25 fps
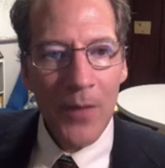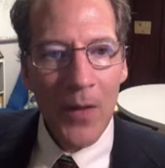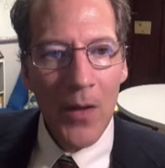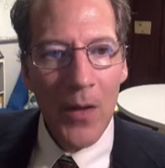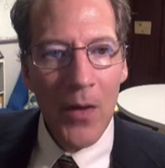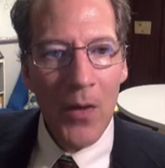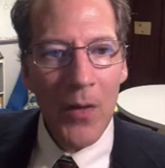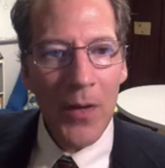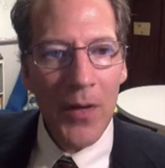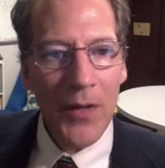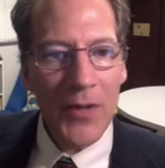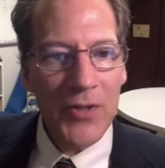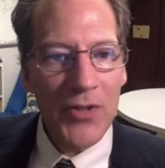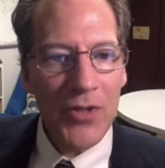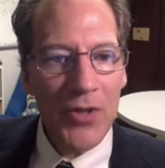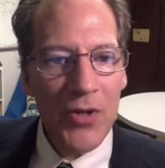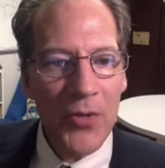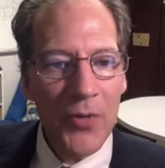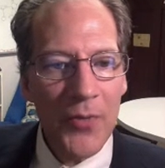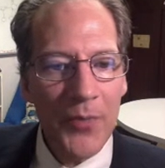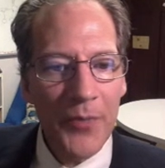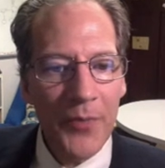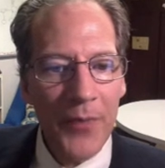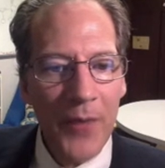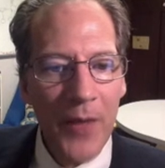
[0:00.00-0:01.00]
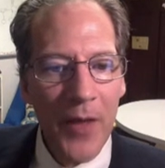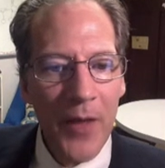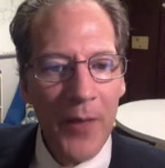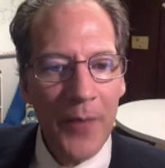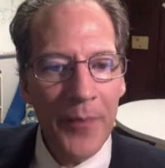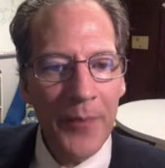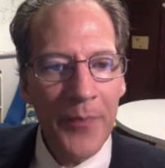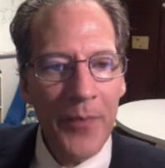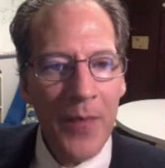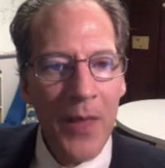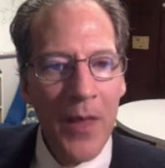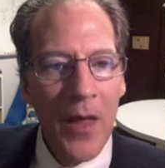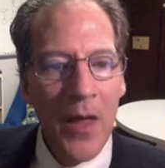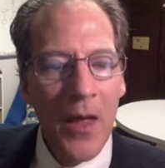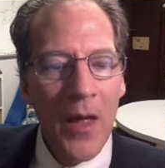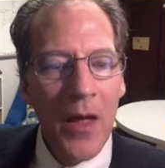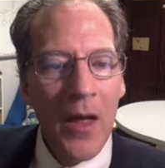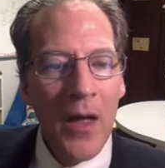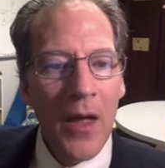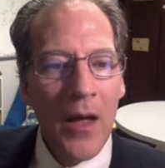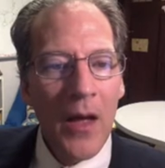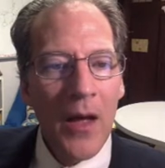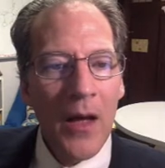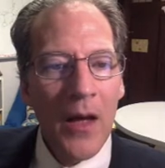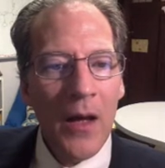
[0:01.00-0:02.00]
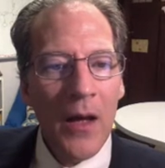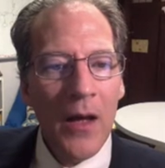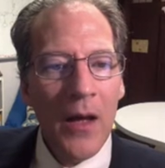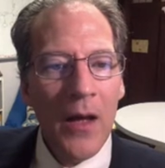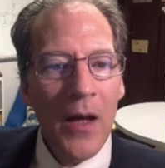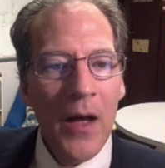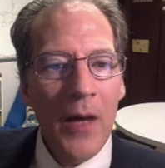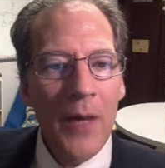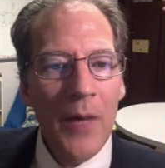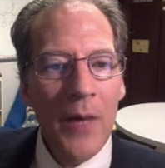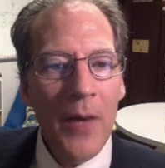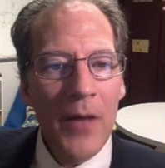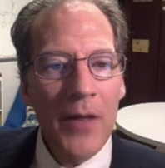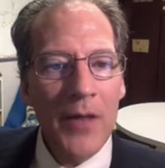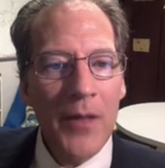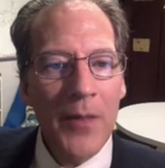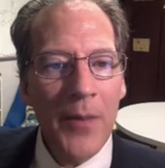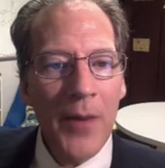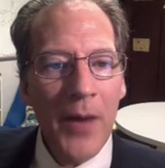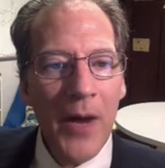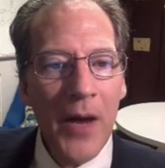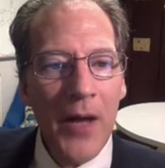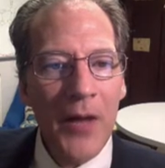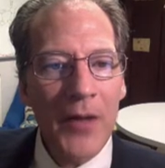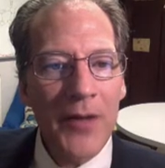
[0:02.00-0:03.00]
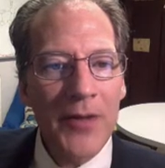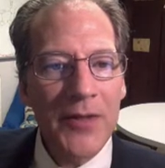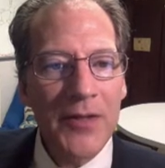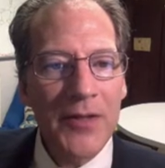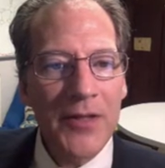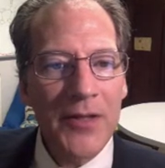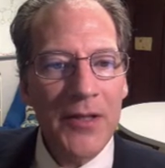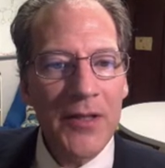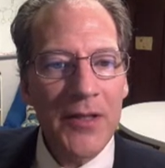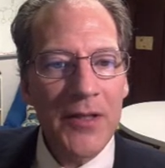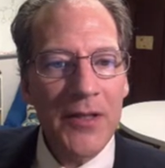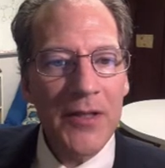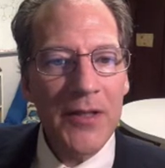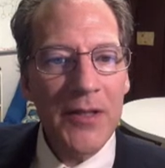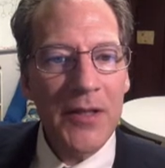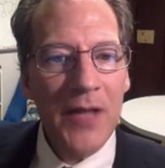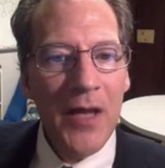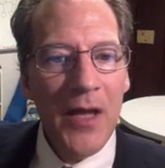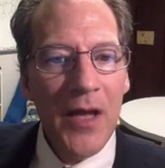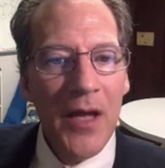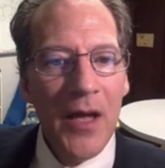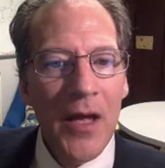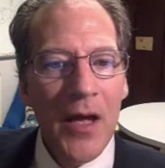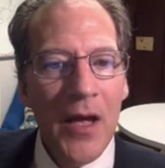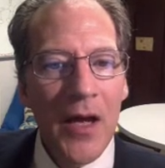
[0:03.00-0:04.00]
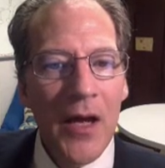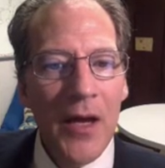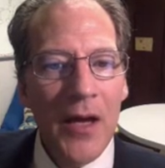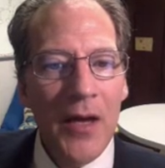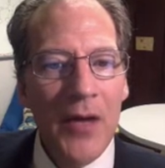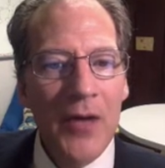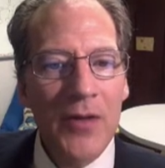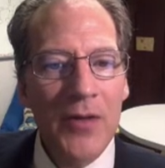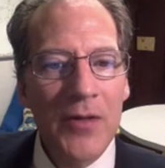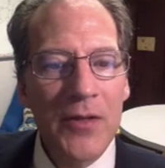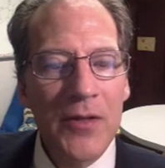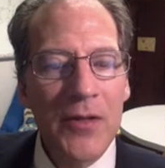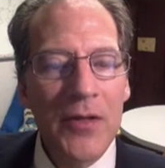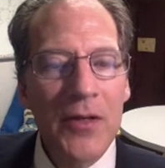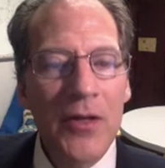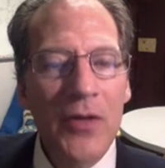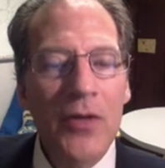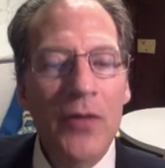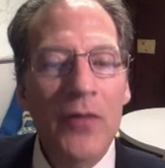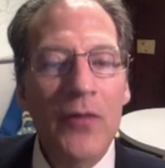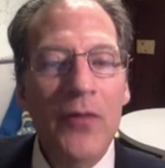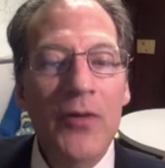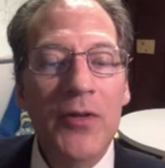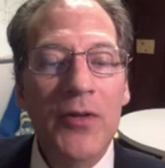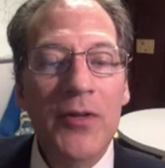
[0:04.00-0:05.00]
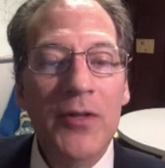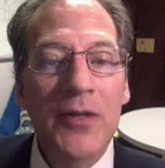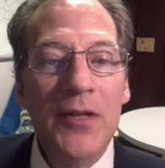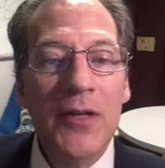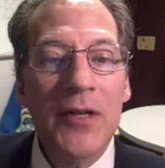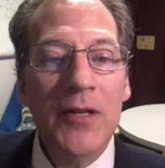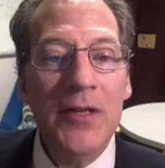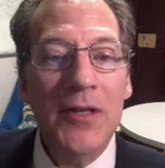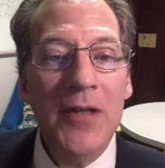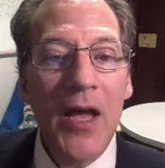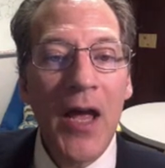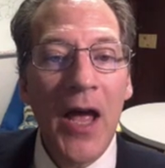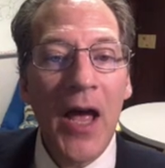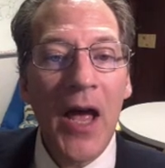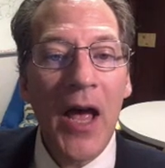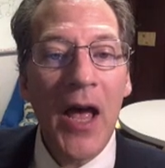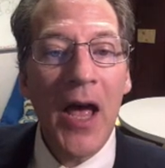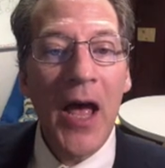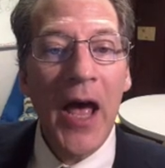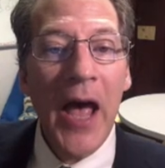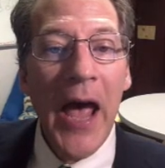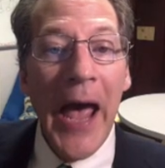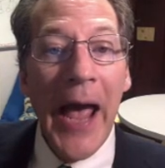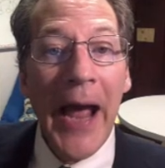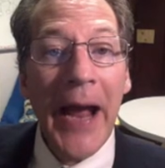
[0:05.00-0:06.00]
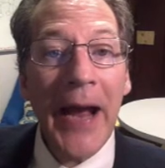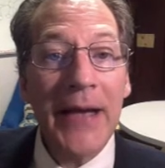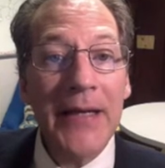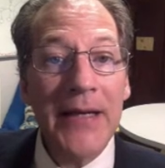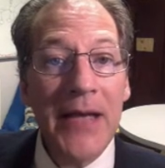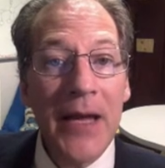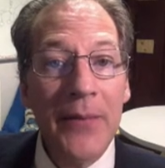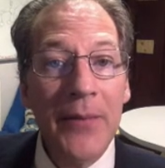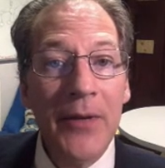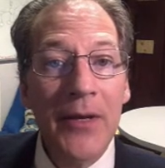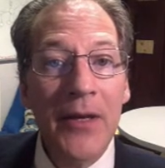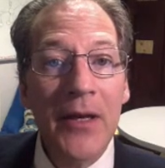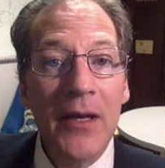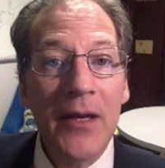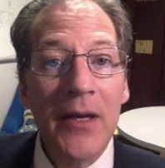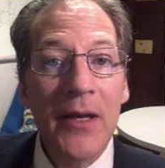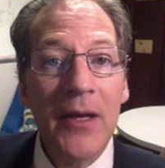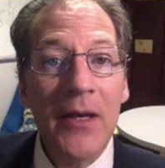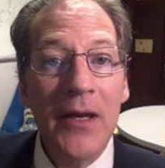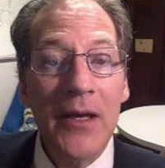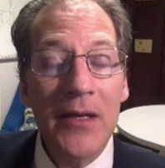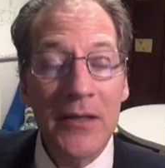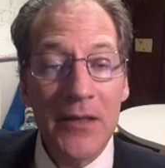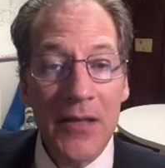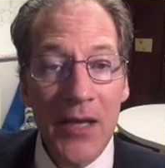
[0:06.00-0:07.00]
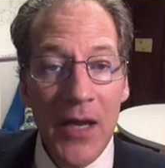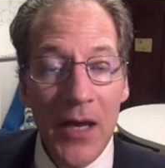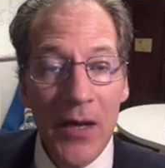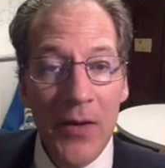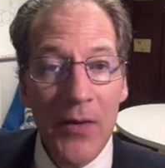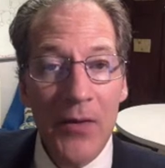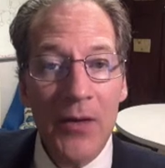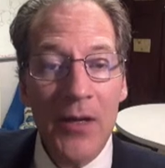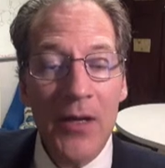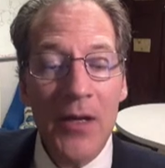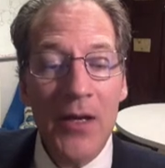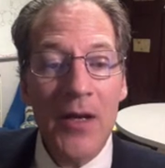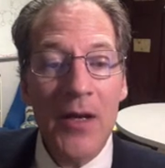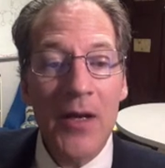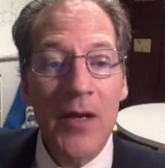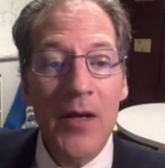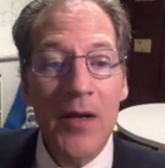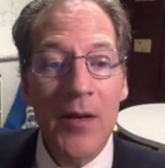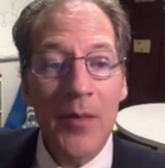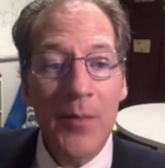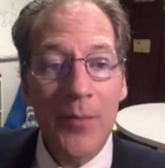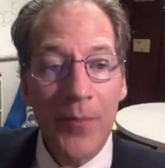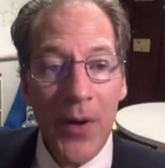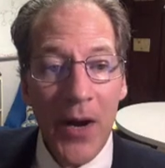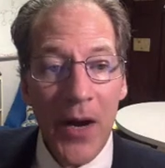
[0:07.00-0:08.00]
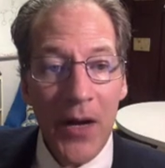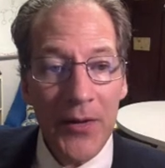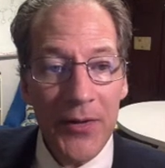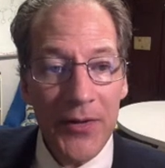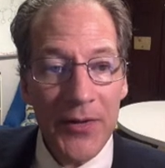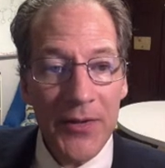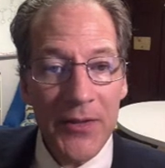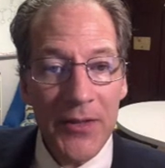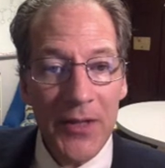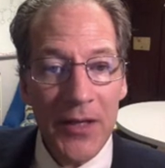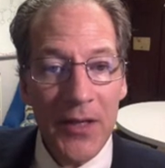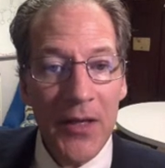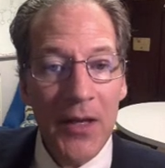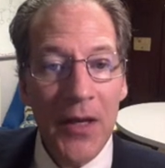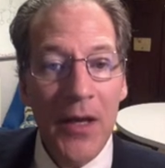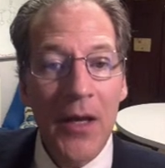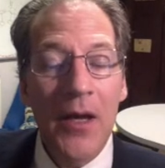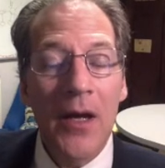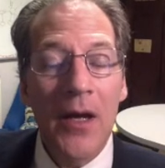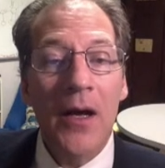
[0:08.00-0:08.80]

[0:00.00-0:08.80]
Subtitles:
Okay, so among the policies, here's the university's academic integrity policy.